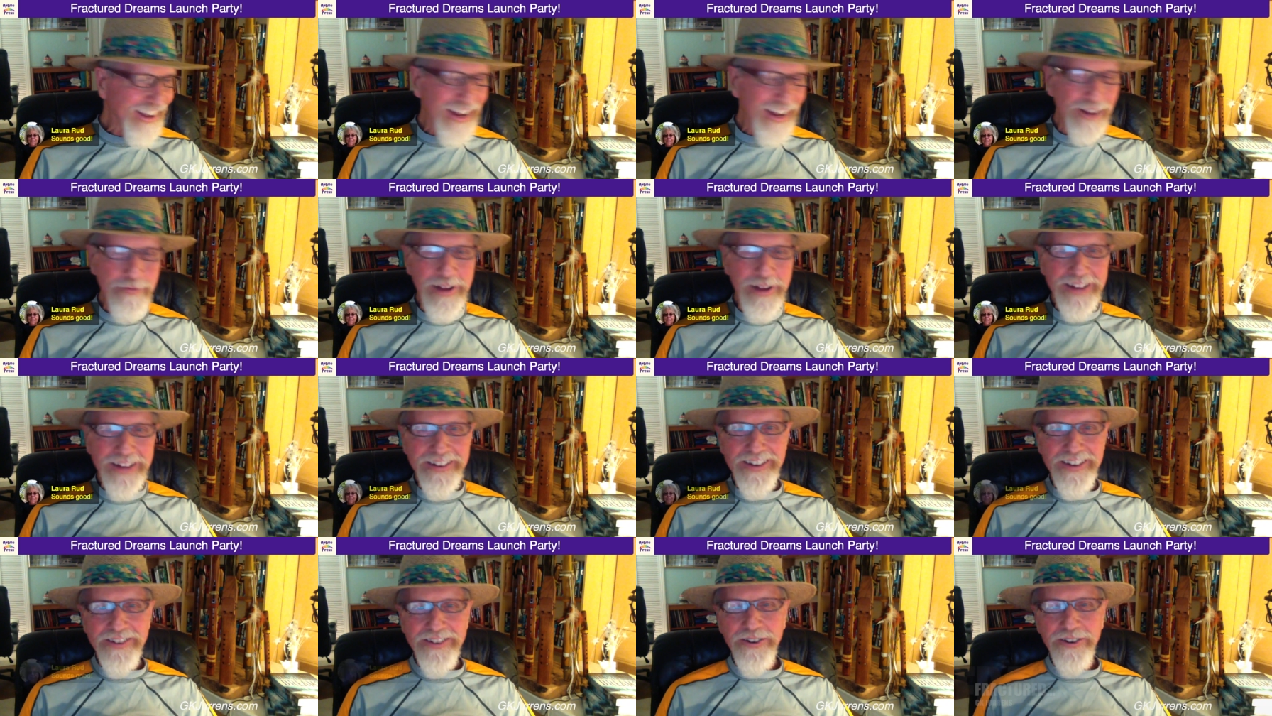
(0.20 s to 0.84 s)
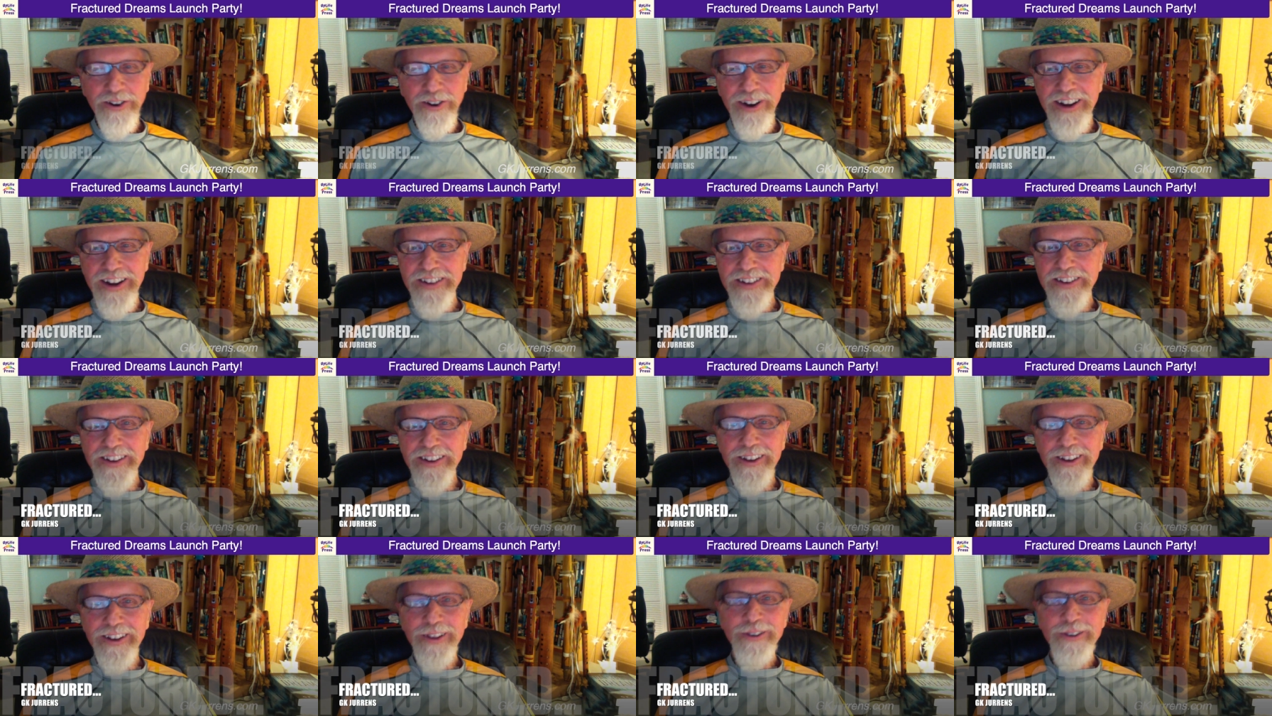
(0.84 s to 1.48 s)
I met this
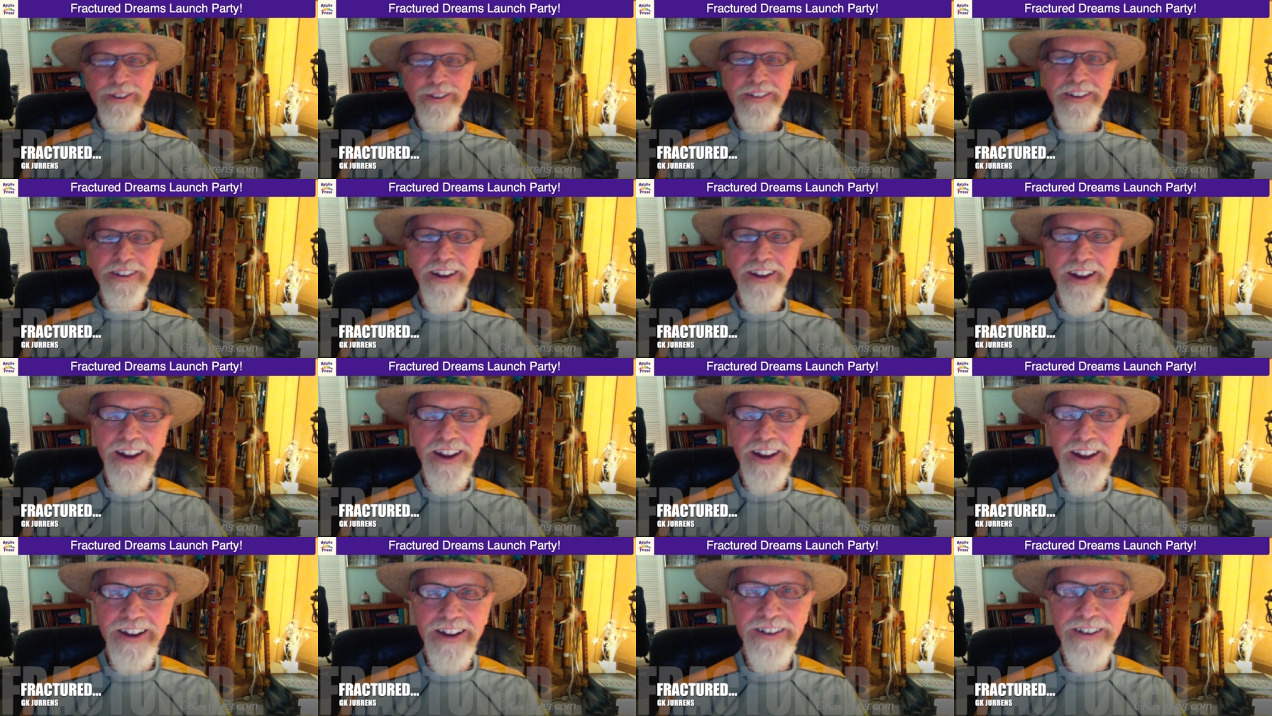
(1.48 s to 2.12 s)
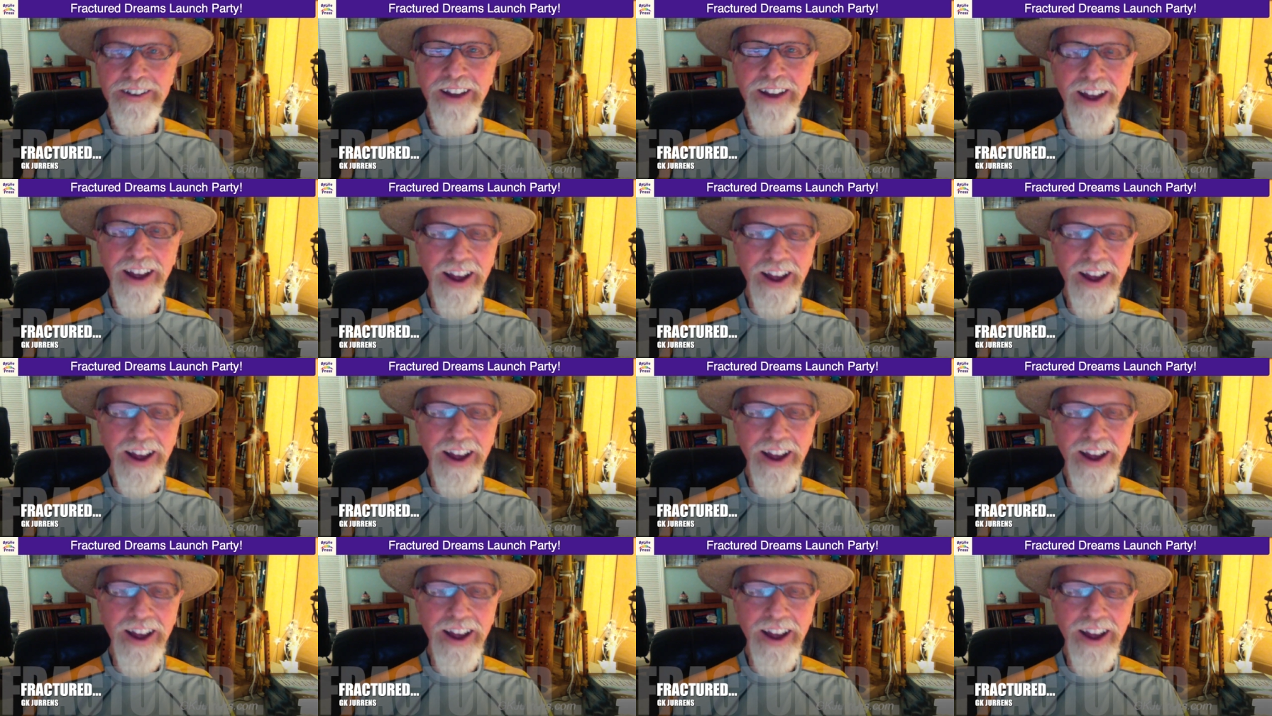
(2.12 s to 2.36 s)
crazy lunatic in,